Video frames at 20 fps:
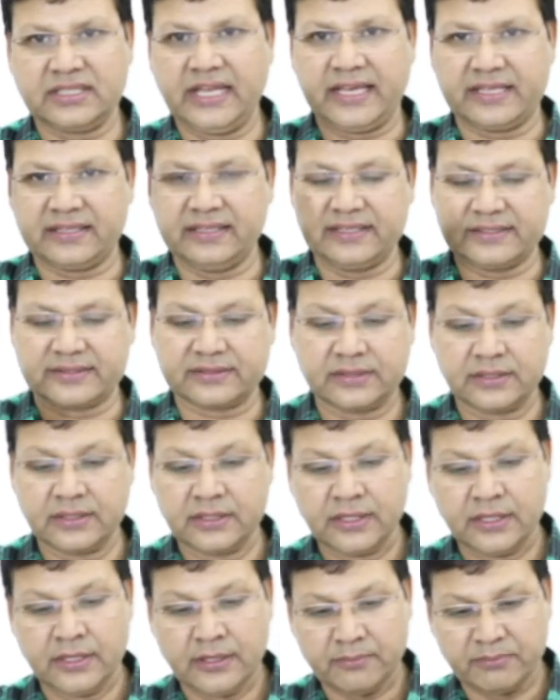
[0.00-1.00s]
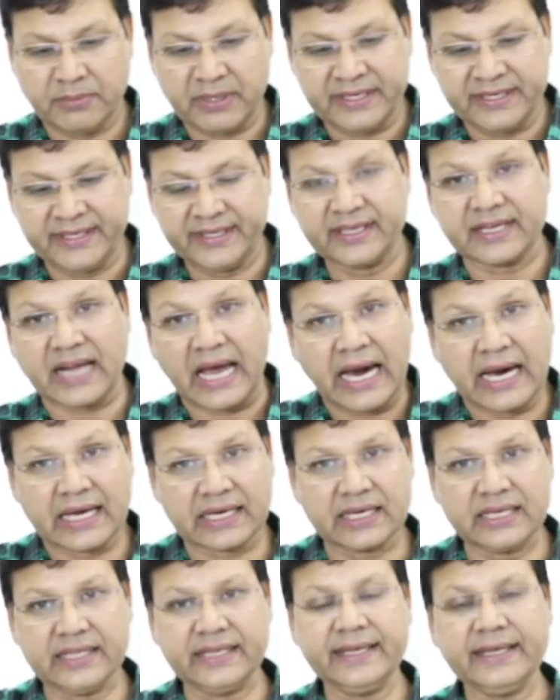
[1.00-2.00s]
this. But here
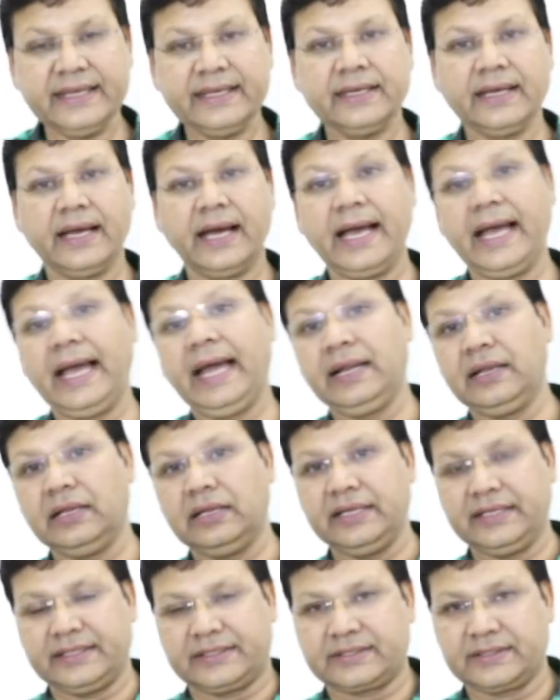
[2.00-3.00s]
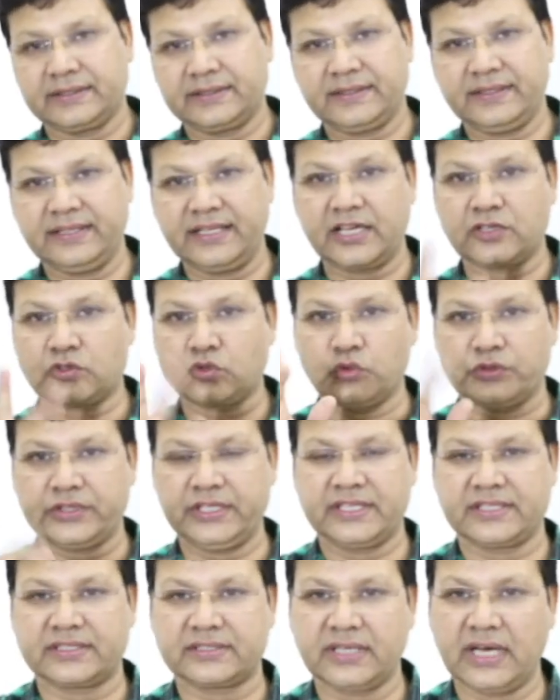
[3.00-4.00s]
early and late. There are two
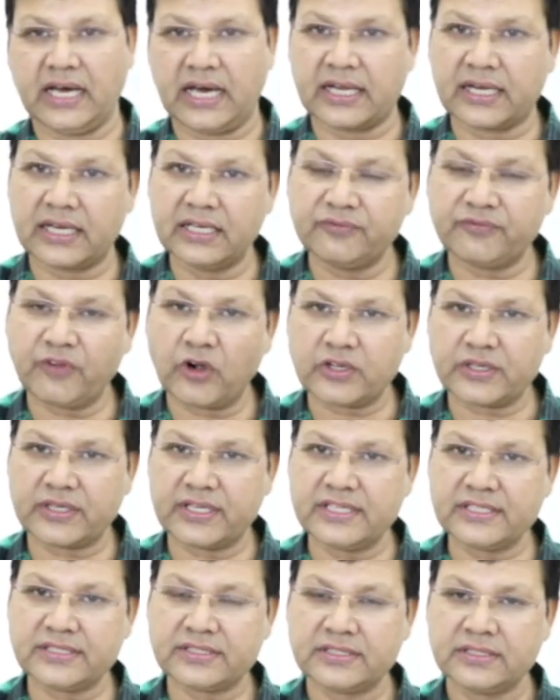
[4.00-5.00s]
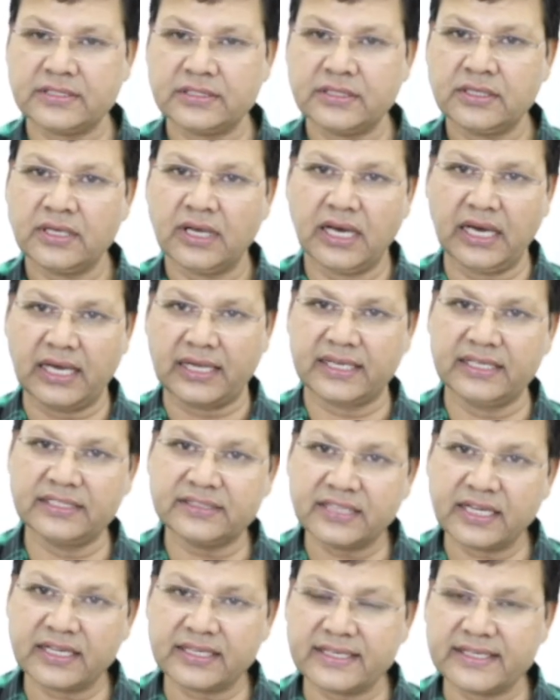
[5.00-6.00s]
things. Early 40s, early
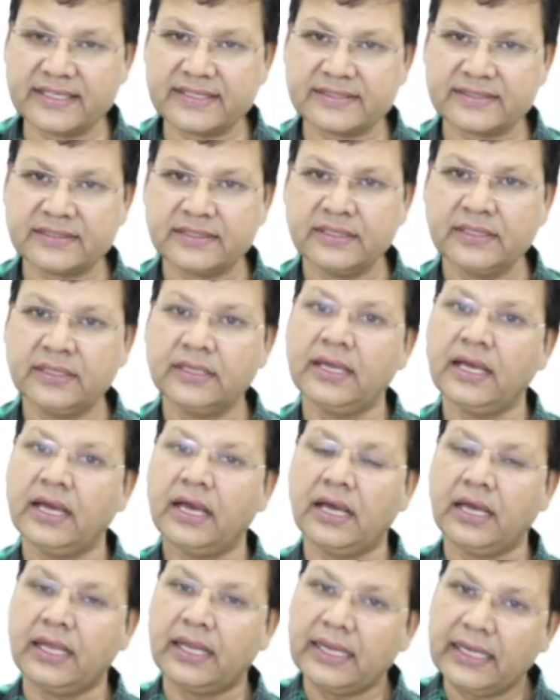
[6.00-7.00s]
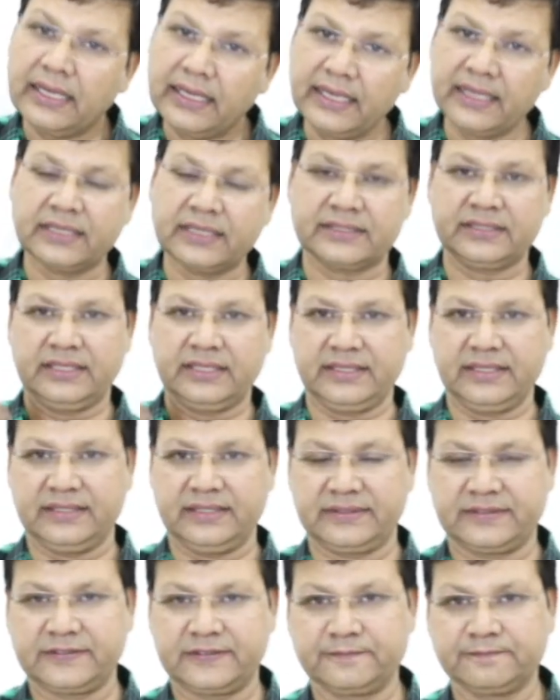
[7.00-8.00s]
30s, late
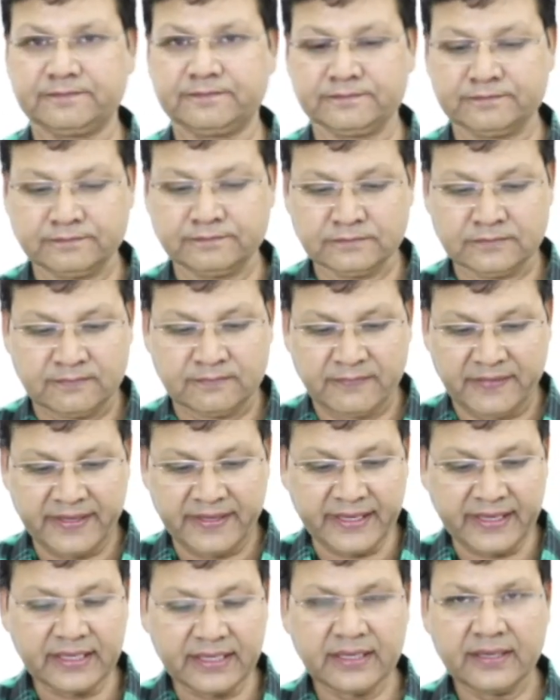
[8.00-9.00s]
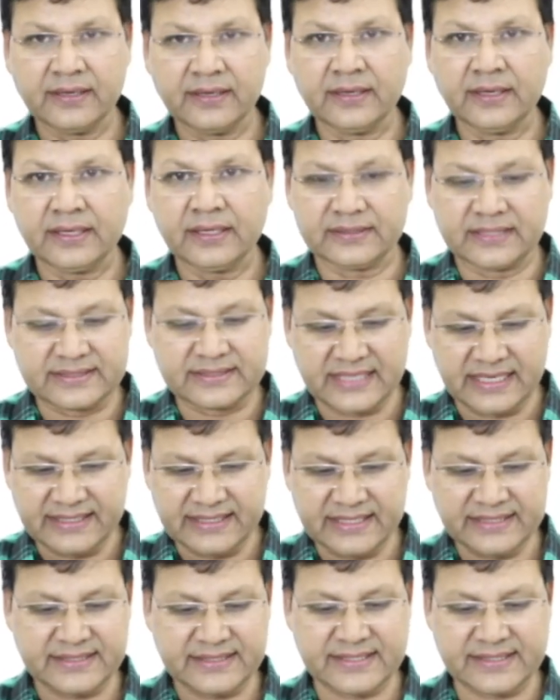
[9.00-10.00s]
30s. Here the
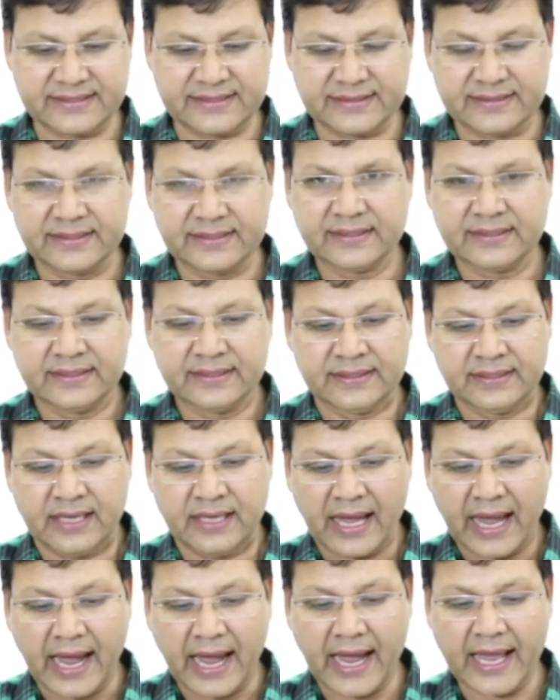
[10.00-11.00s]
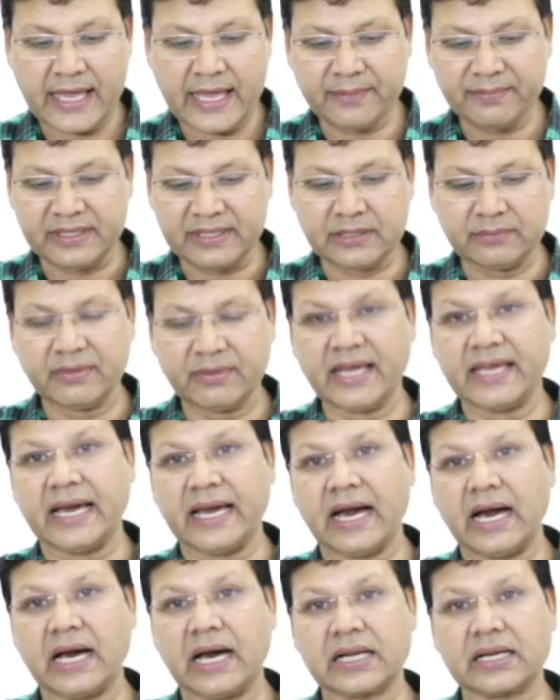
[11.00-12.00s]
sentence is I am in my
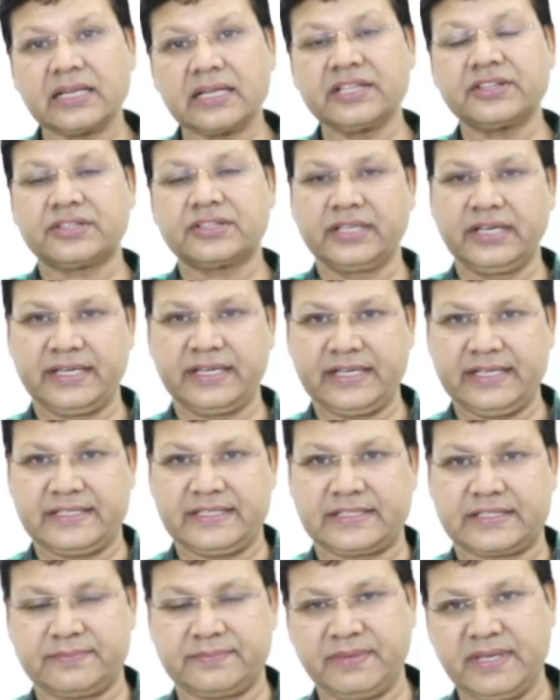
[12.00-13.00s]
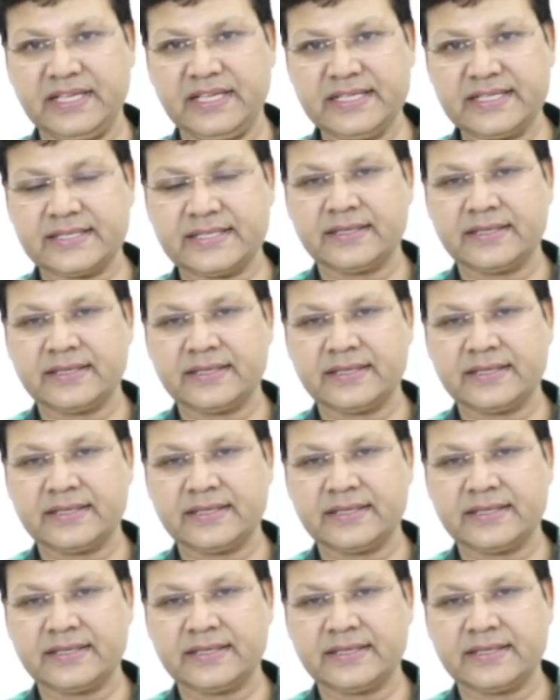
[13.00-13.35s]
early 30s. Means